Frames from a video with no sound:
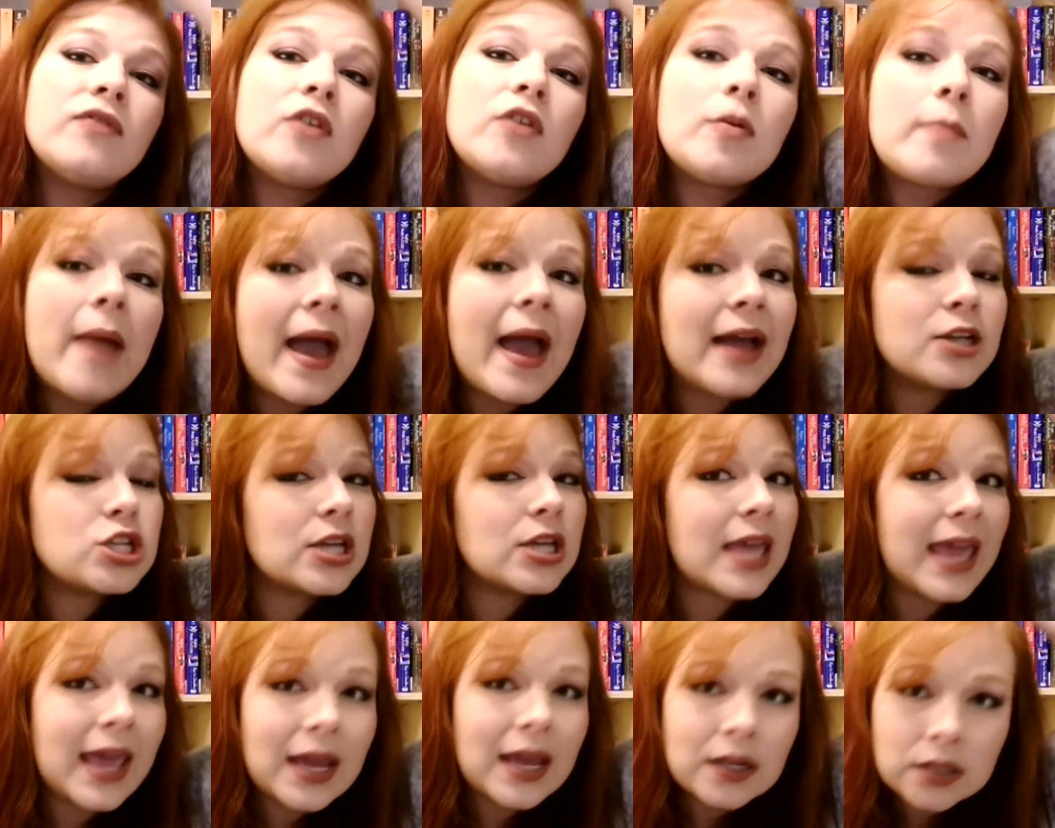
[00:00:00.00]
magic
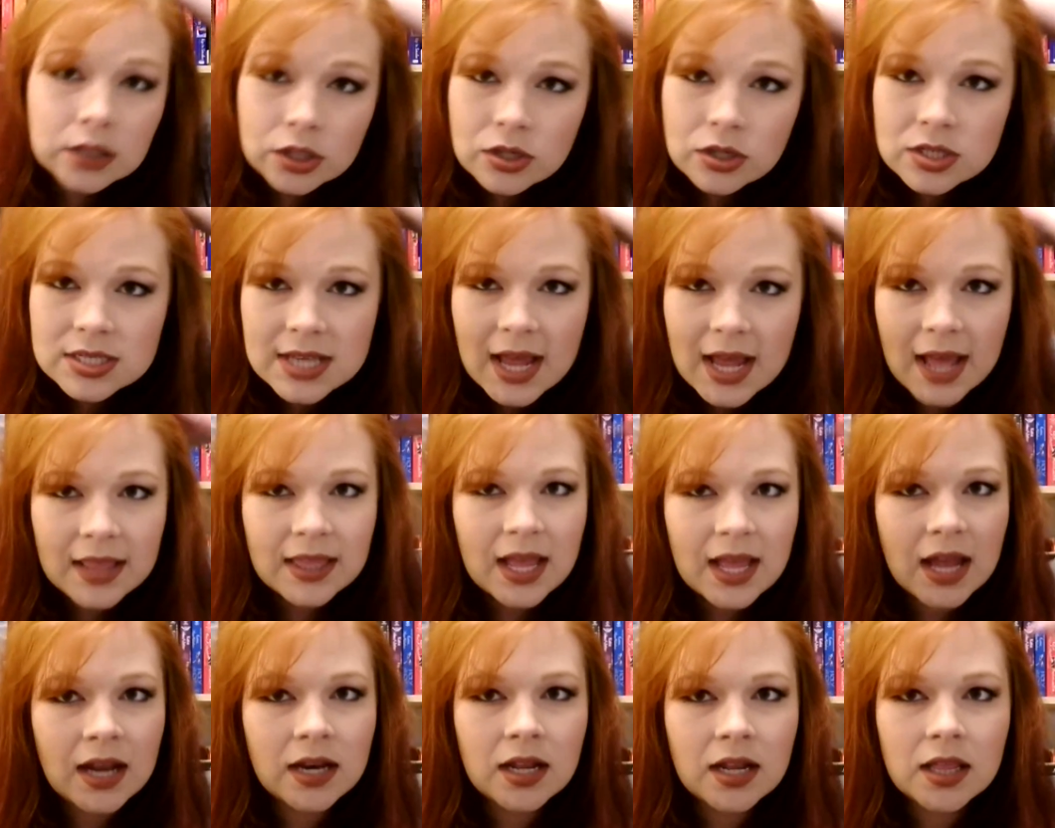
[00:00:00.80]
handlers, and
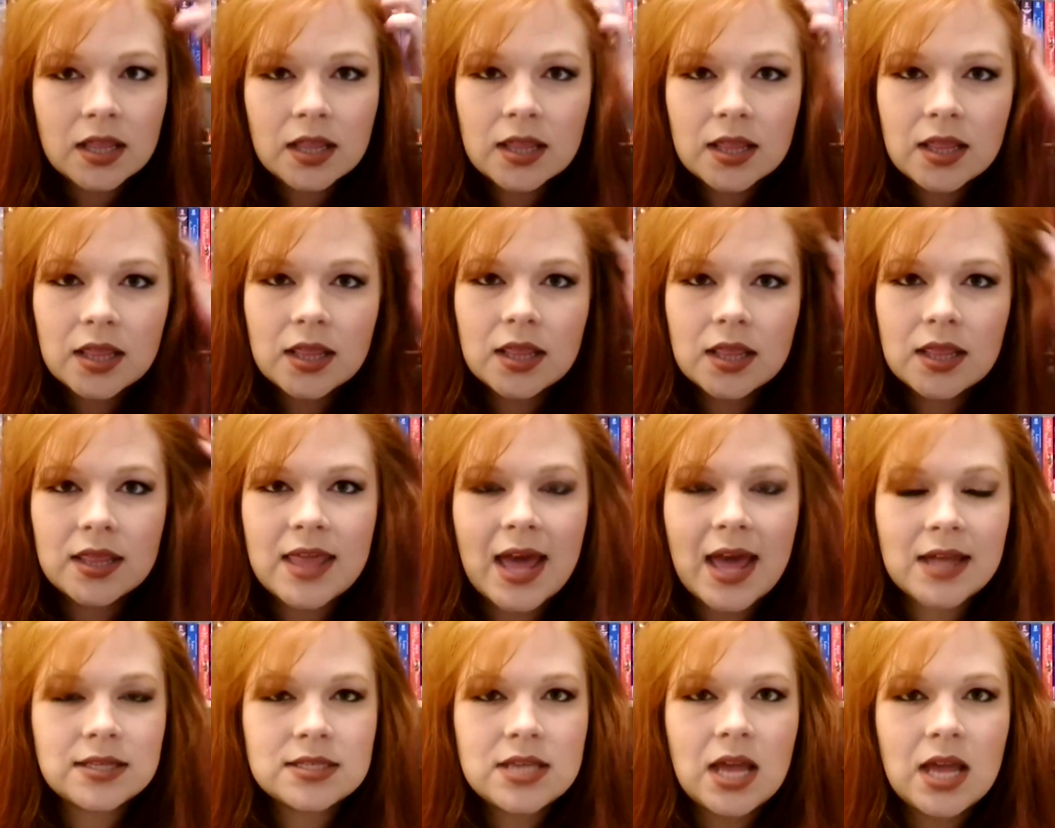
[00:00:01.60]
then
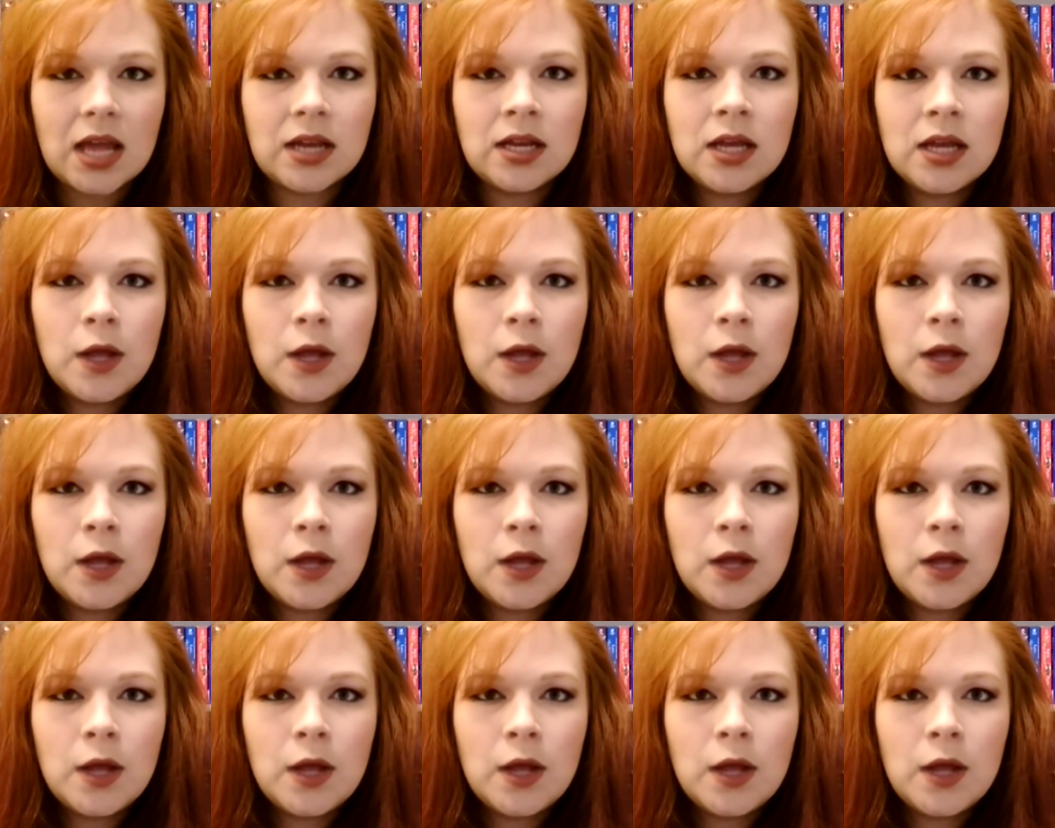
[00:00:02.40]
that's it.